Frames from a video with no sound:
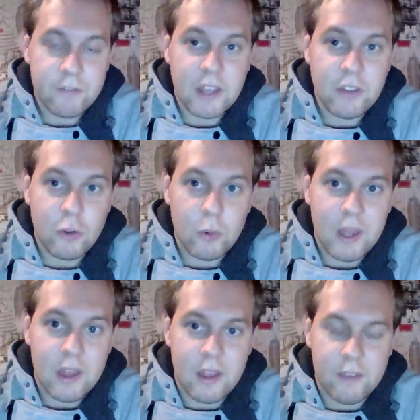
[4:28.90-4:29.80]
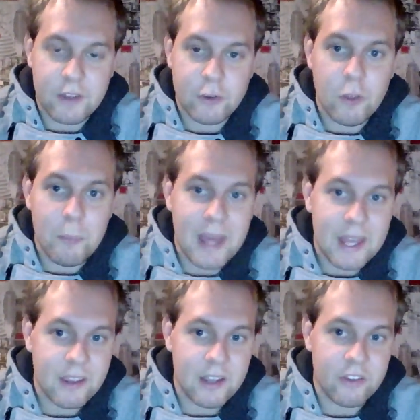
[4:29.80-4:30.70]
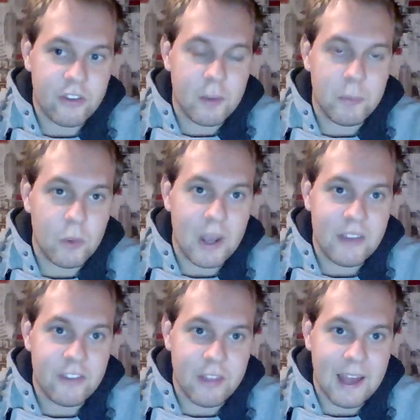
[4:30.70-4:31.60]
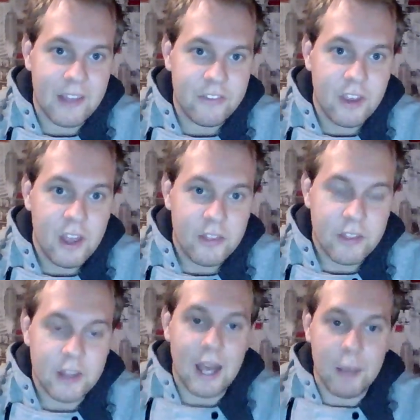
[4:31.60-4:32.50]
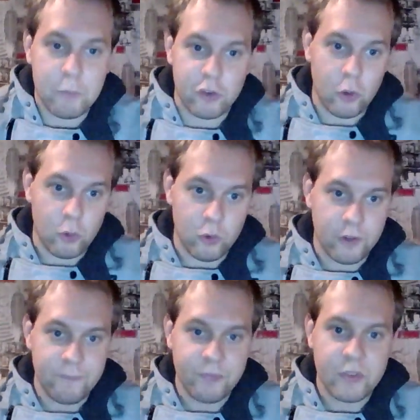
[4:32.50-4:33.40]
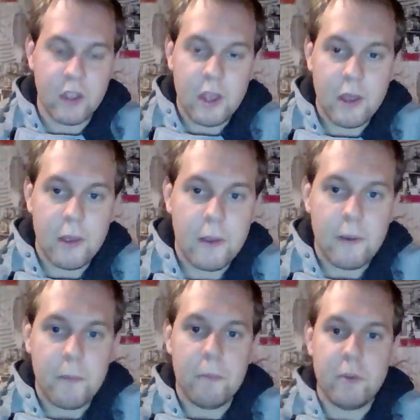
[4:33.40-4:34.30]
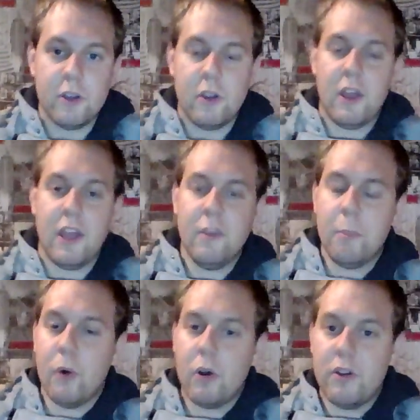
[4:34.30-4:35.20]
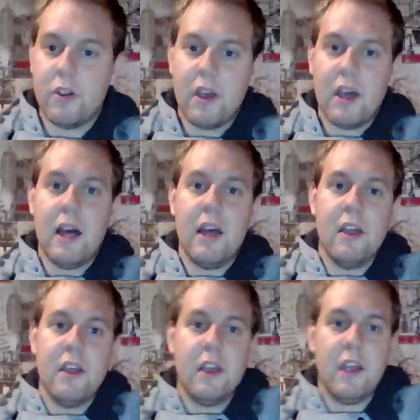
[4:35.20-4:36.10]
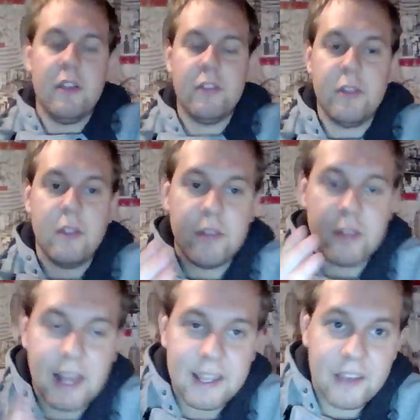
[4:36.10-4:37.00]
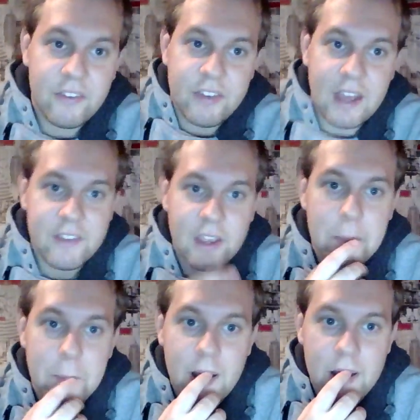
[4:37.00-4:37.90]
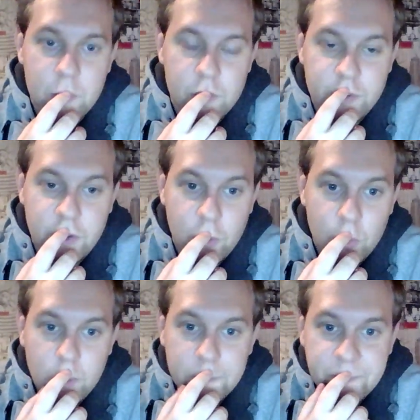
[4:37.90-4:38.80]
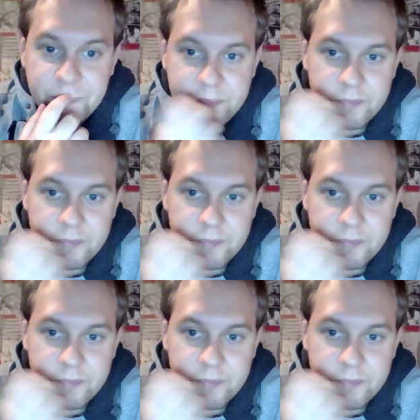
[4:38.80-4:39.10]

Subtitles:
if they do the Meg in a similar way to that, then I'm sold. You know, in the book, like I said in my review,